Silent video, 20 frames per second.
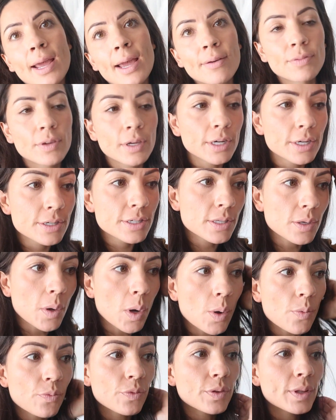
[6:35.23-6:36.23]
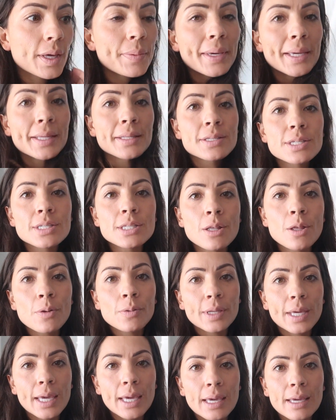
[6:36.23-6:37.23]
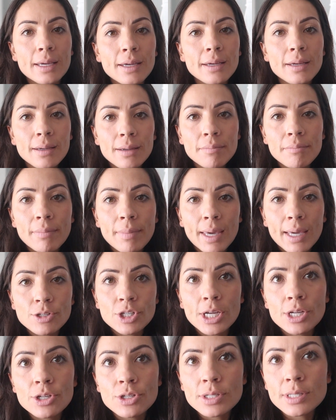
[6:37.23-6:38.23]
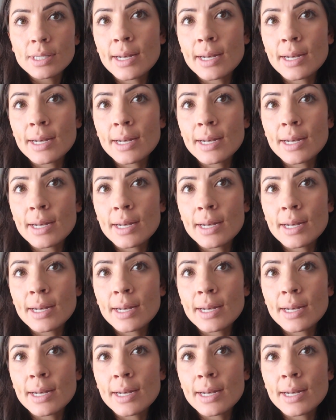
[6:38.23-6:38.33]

a half years. So hopefully we can slowly make changes